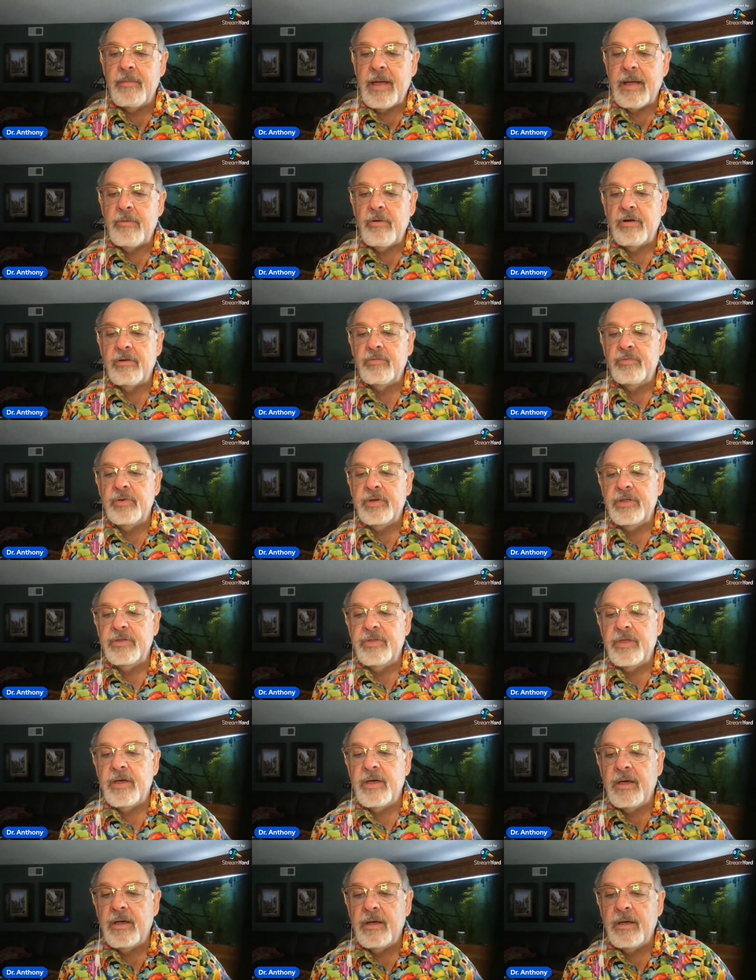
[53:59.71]
I worked with
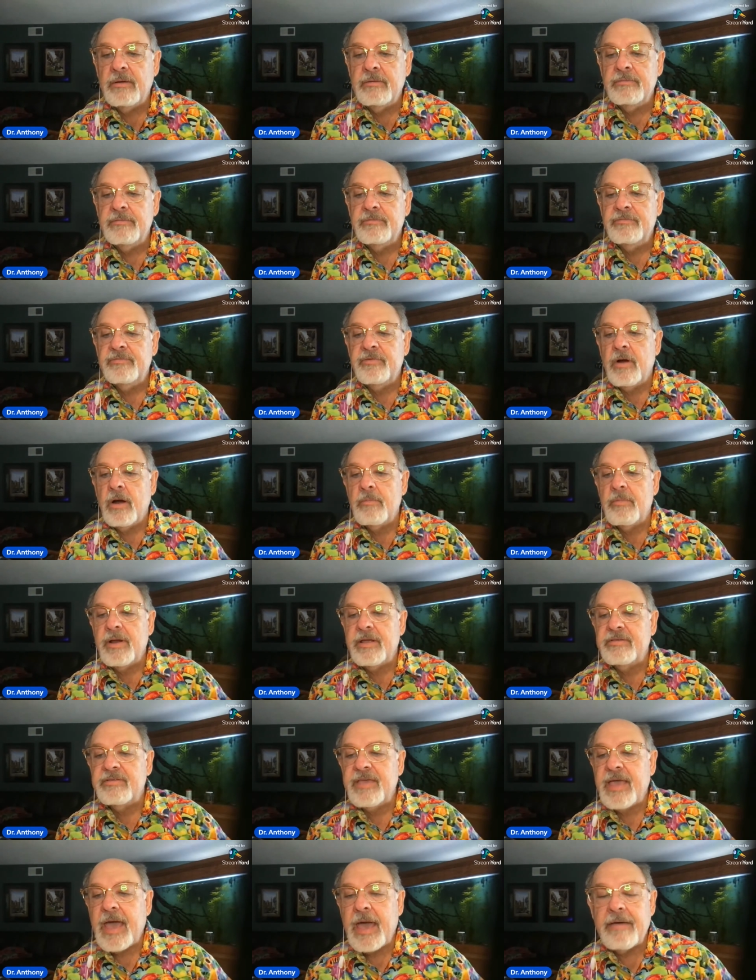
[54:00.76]

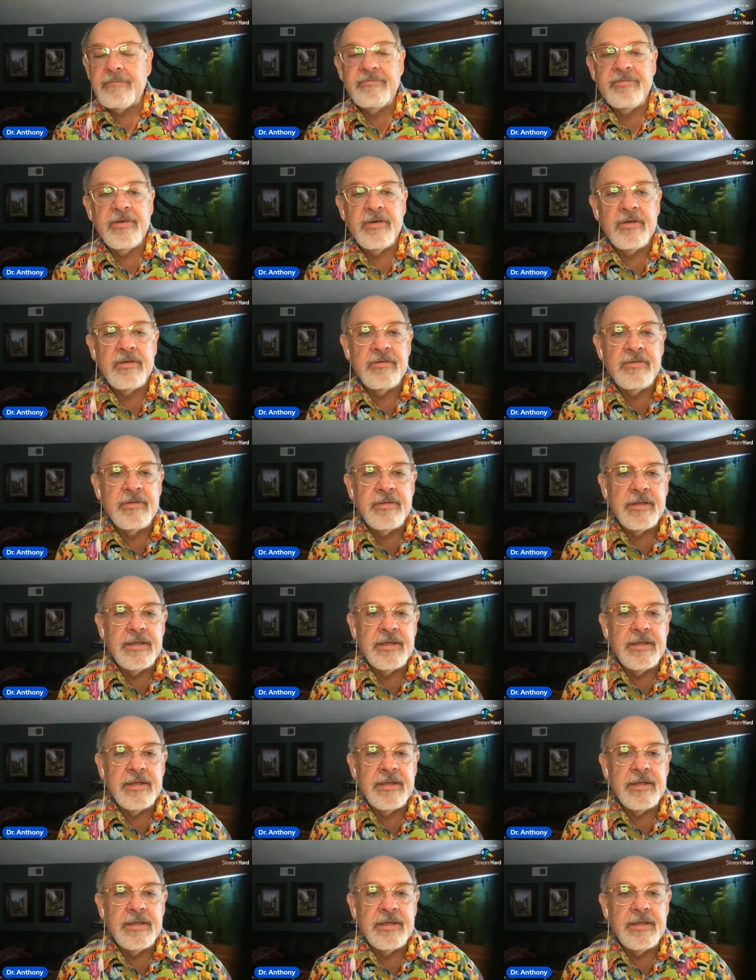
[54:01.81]
farm-raised catfish